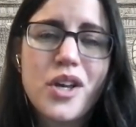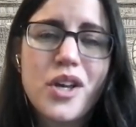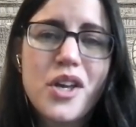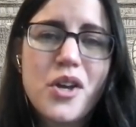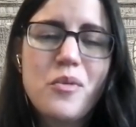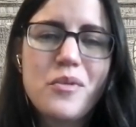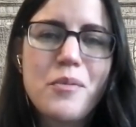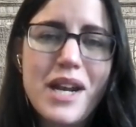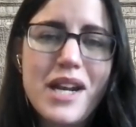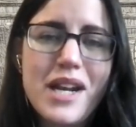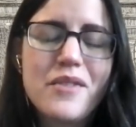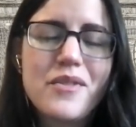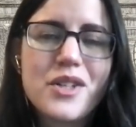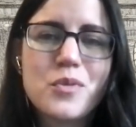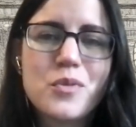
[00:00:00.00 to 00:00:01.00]
you know, many
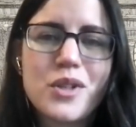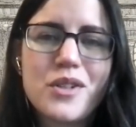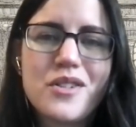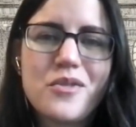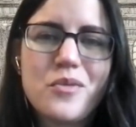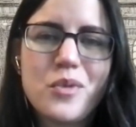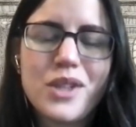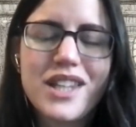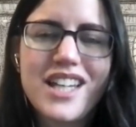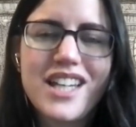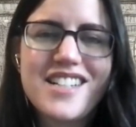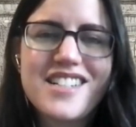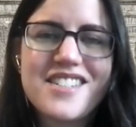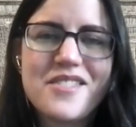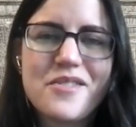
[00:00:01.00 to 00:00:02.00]
of us would
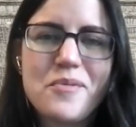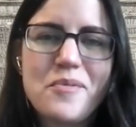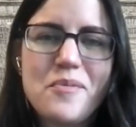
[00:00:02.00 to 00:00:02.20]
like to